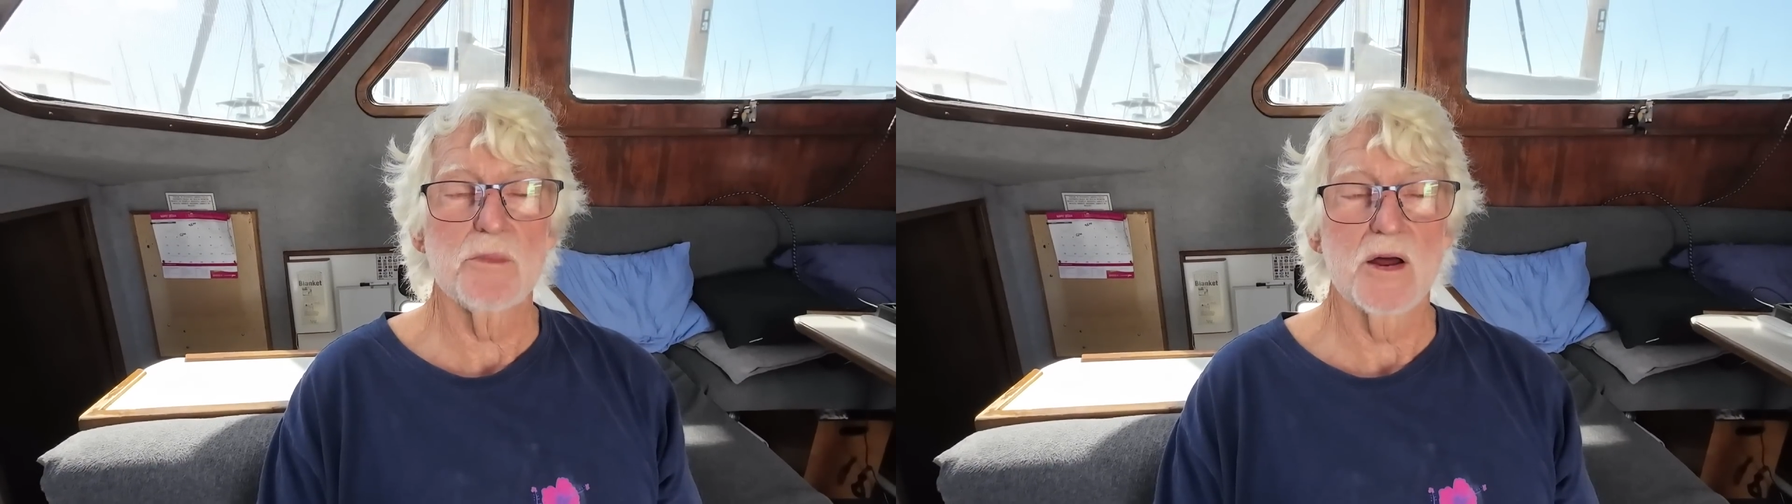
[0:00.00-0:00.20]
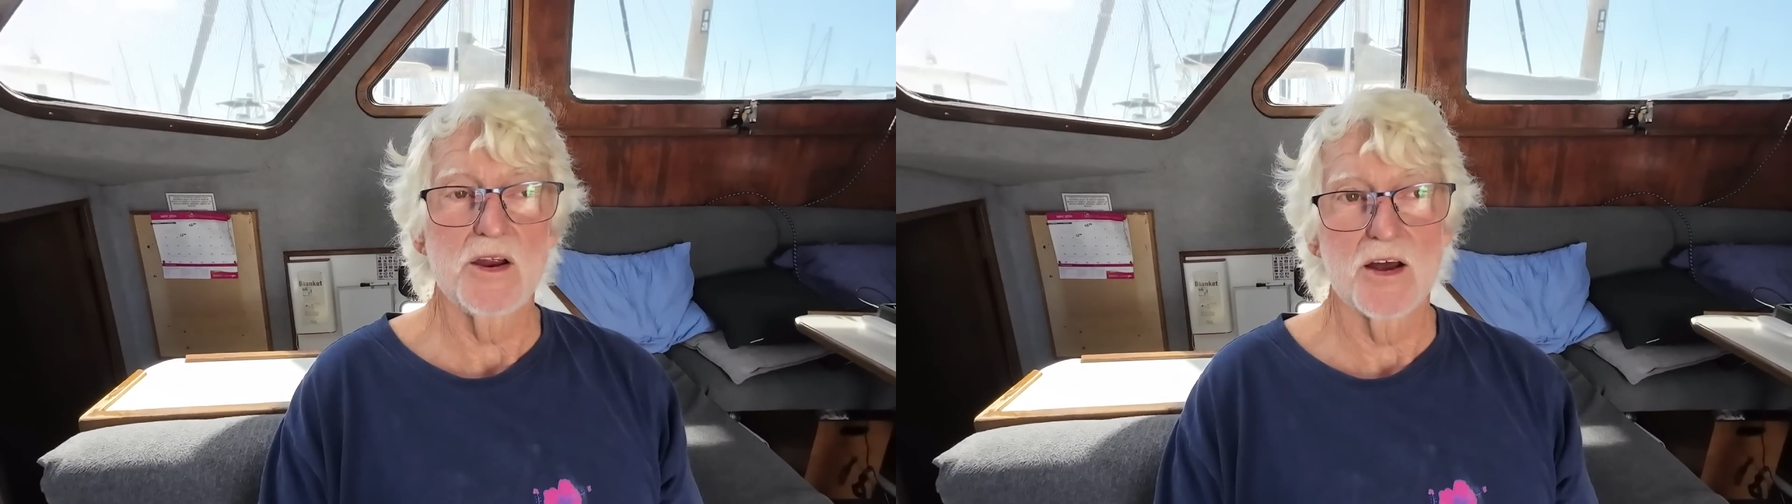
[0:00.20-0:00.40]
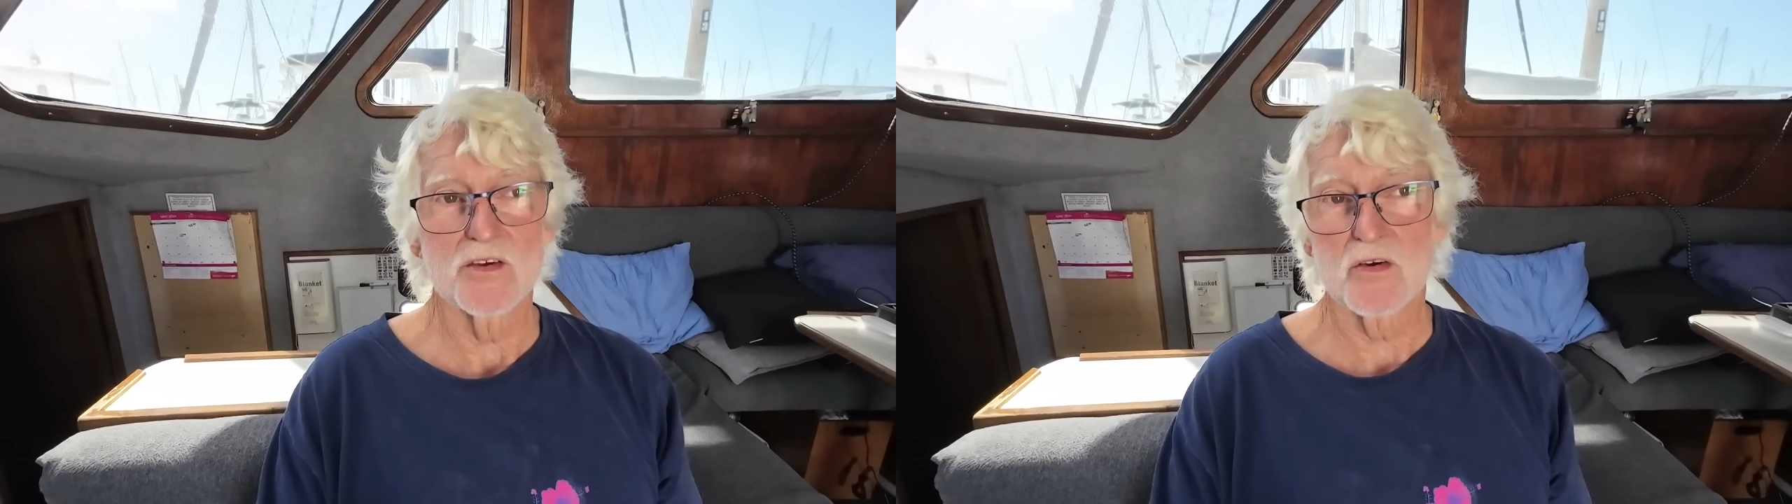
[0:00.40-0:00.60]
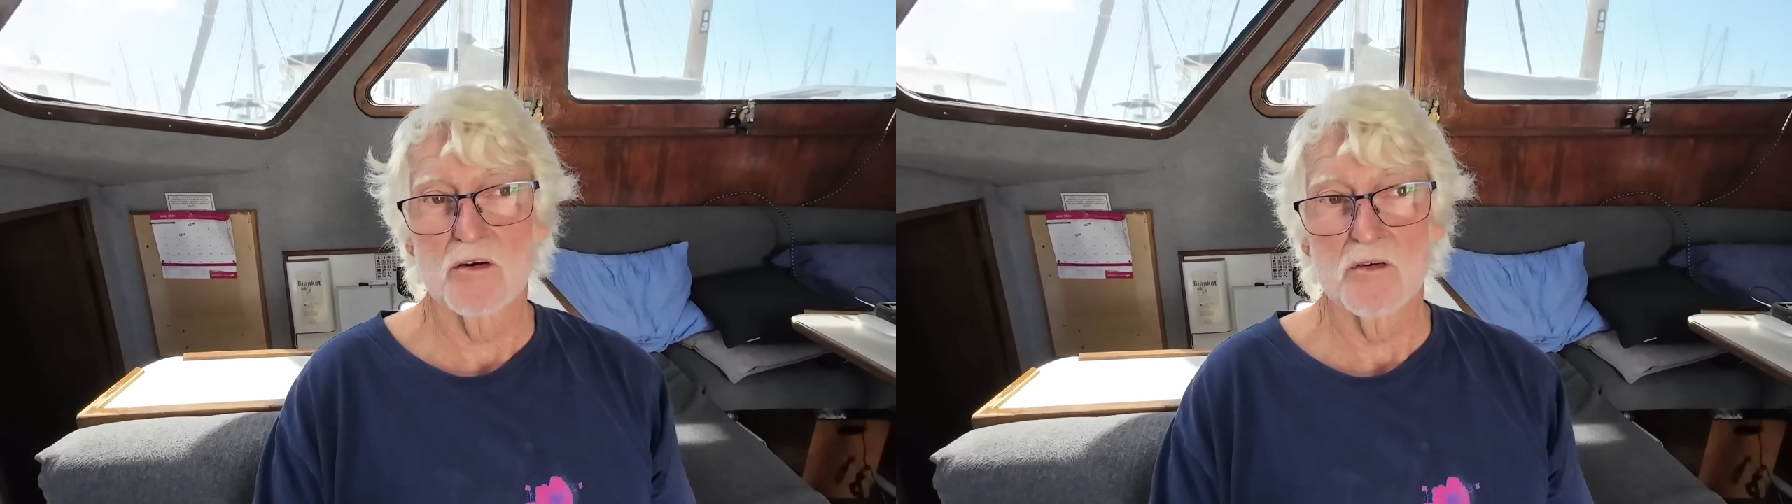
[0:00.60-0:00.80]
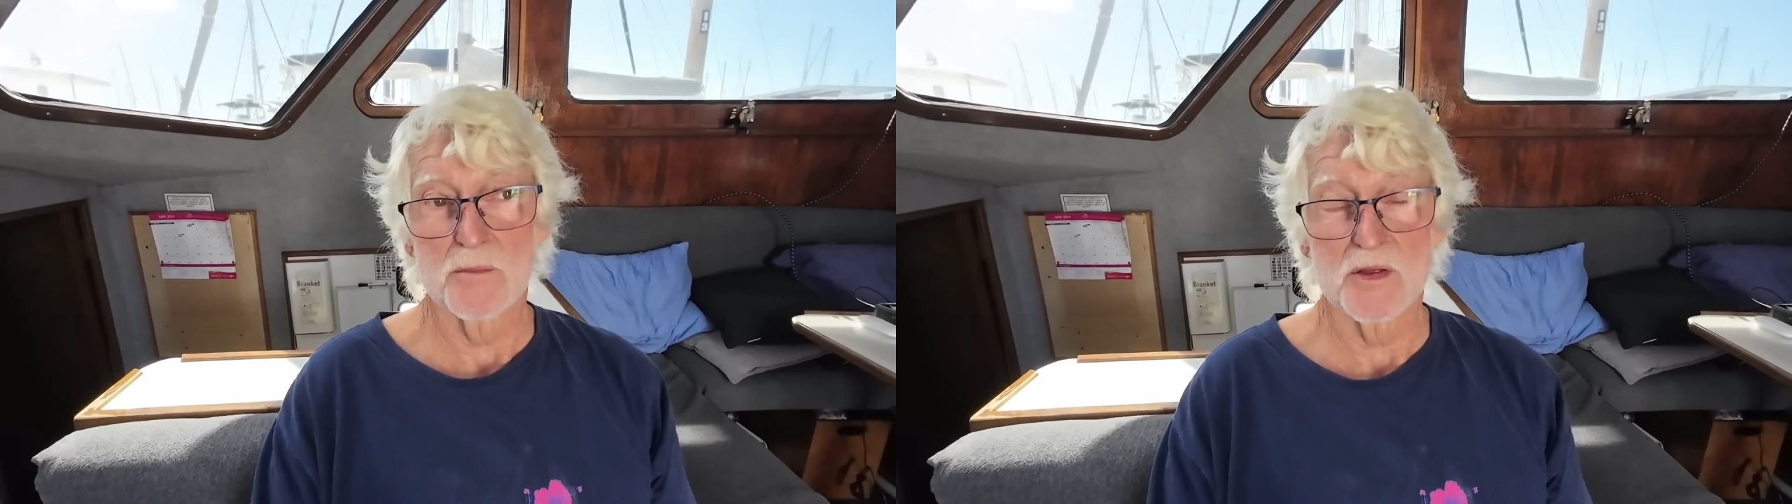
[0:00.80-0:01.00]
but he does
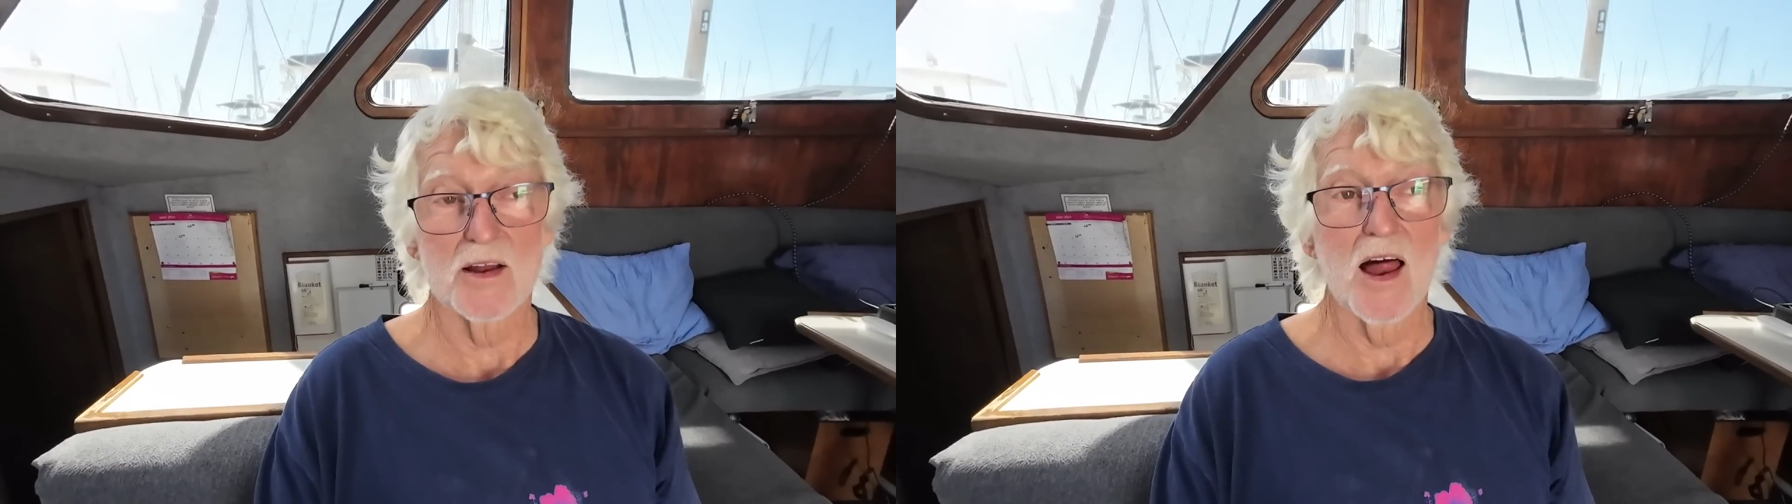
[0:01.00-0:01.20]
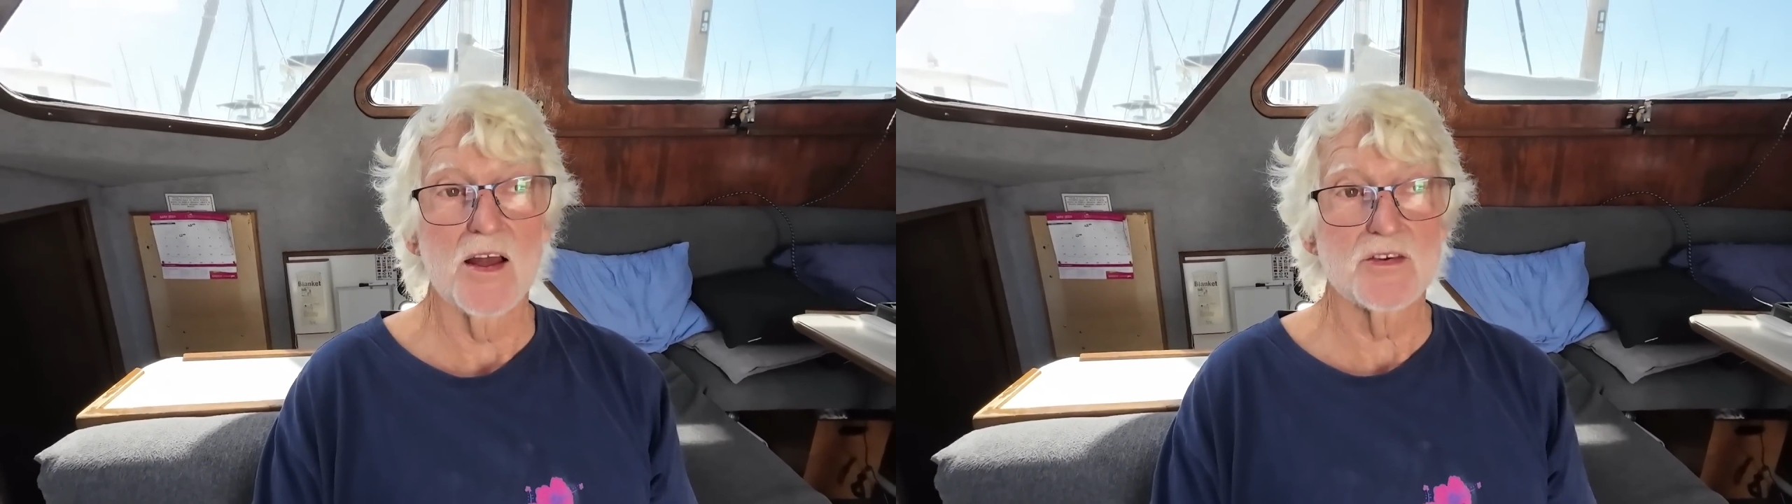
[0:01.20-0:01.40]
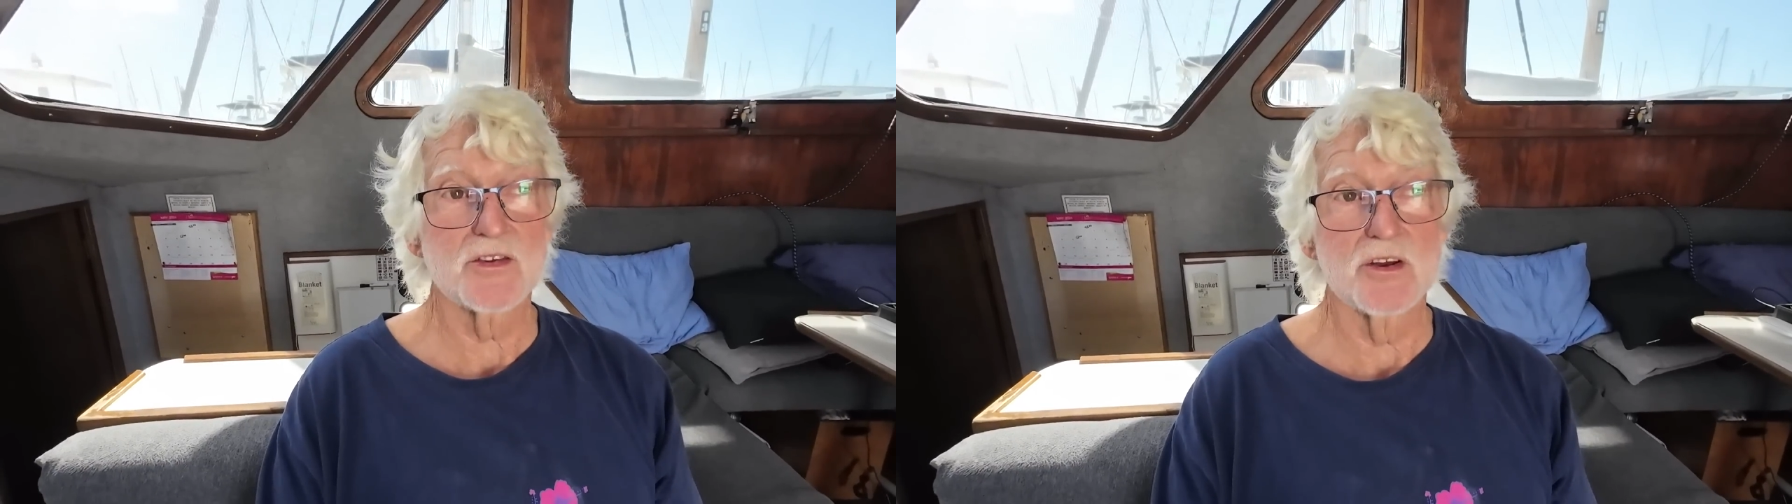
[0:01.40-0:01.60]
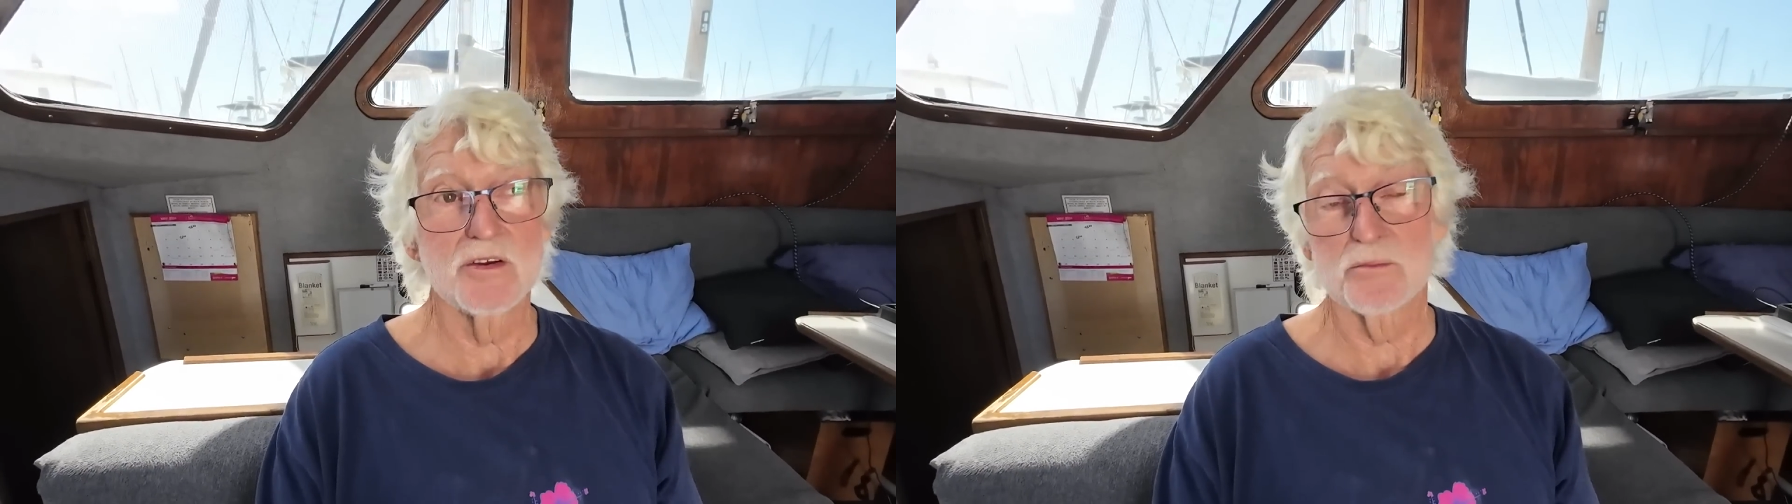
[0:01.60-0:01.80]
travel up to Gladstone,